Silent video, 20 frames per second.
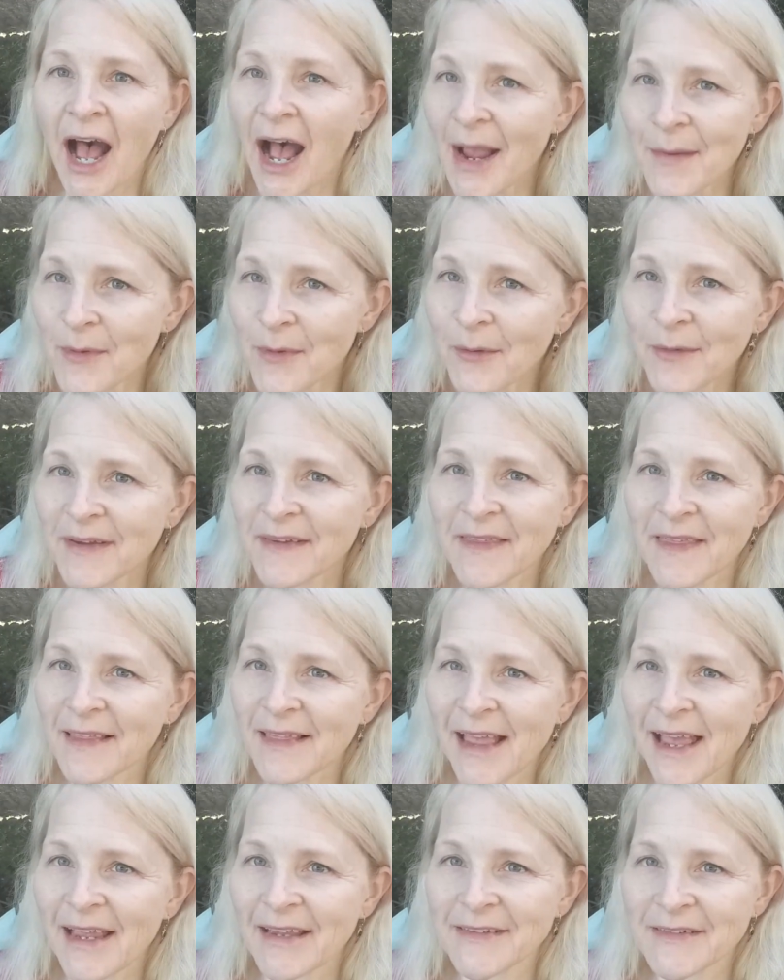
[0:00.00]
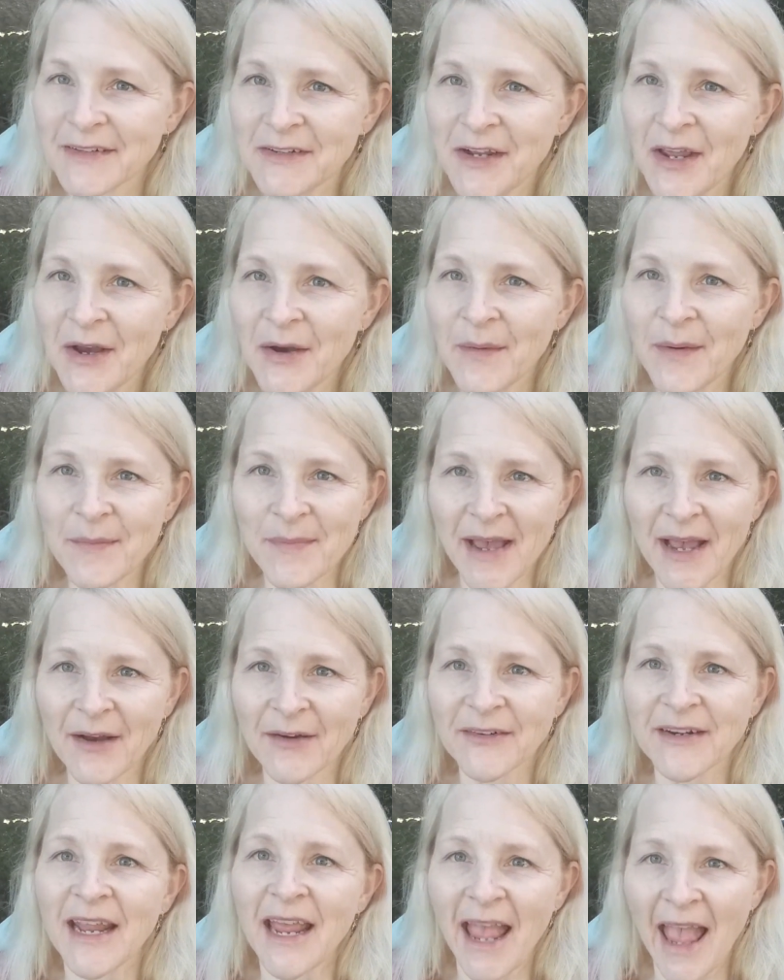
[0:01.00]
I'm always the last to know
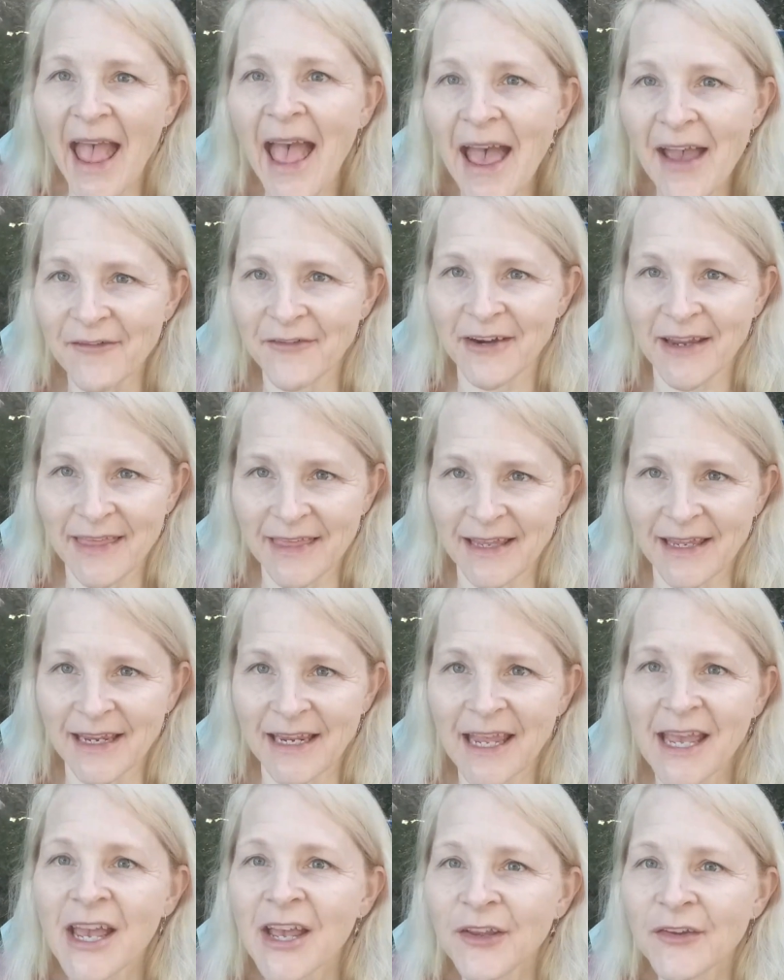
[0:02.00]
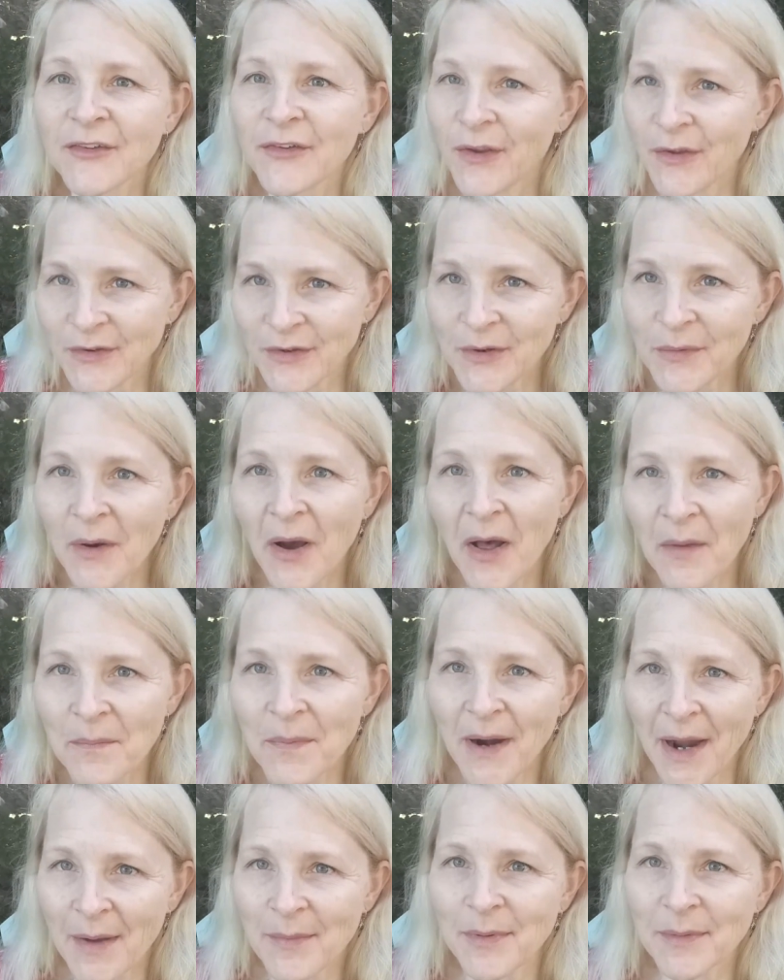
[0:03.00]
about everything, so you all
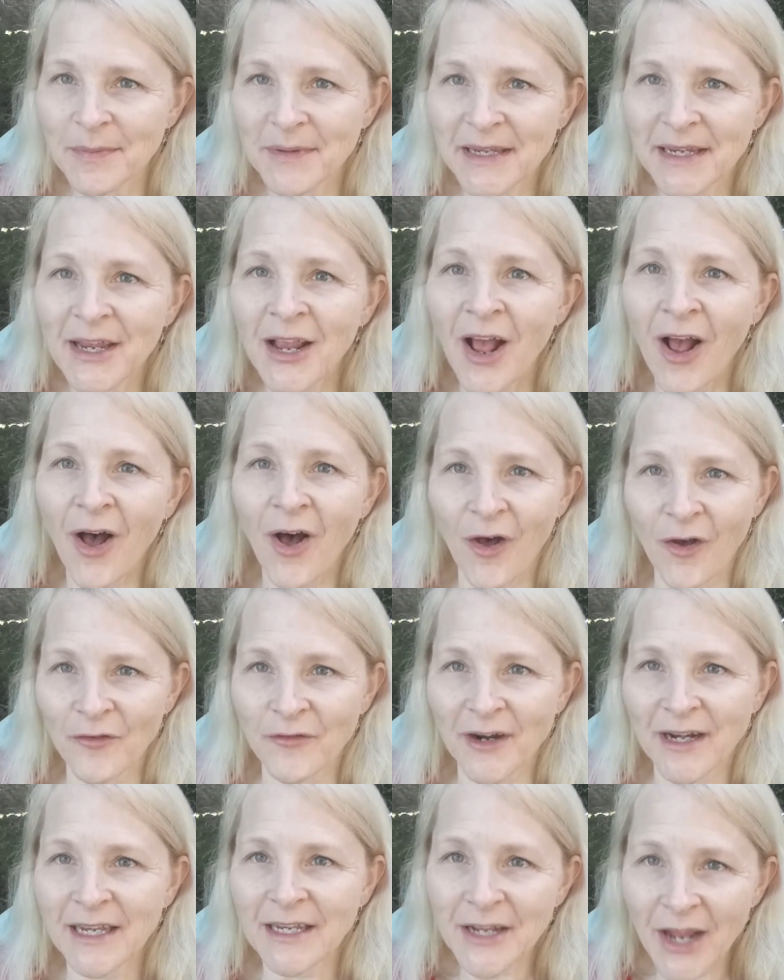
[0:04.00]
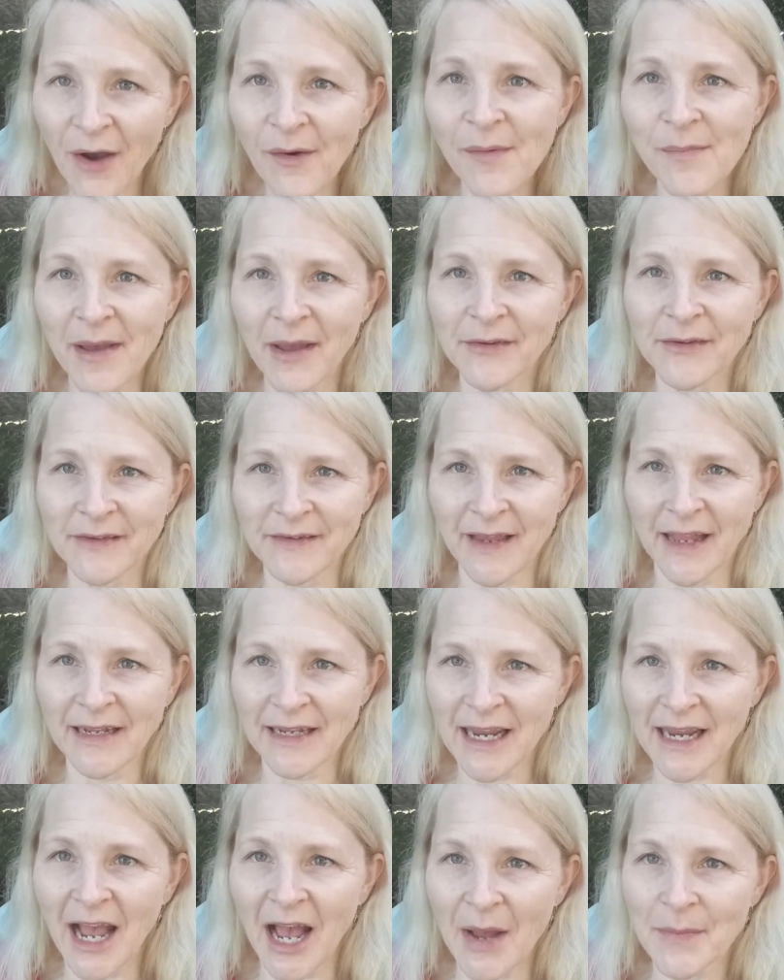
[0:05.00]
probably already know about
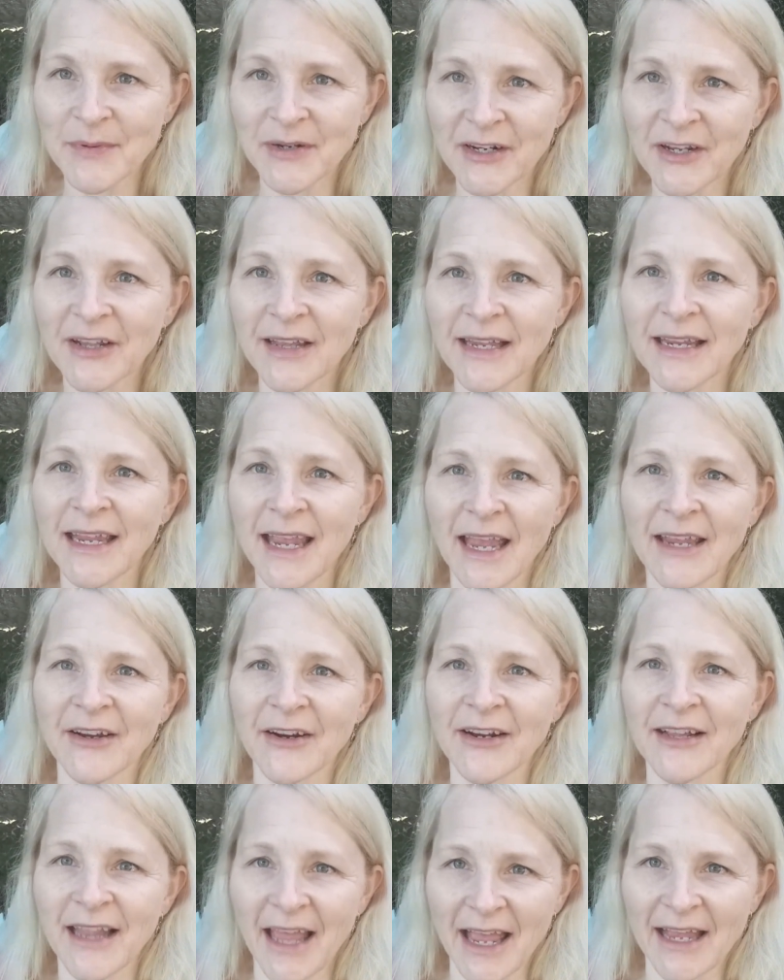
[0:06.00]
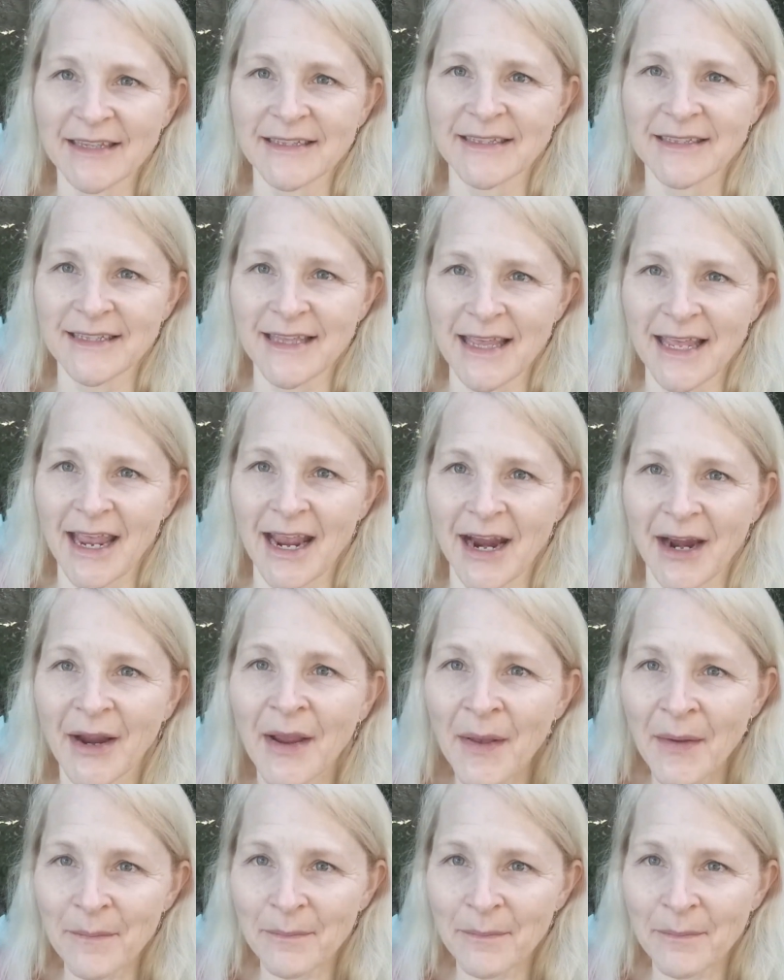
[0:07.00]
Zennioptical and get your glasses there.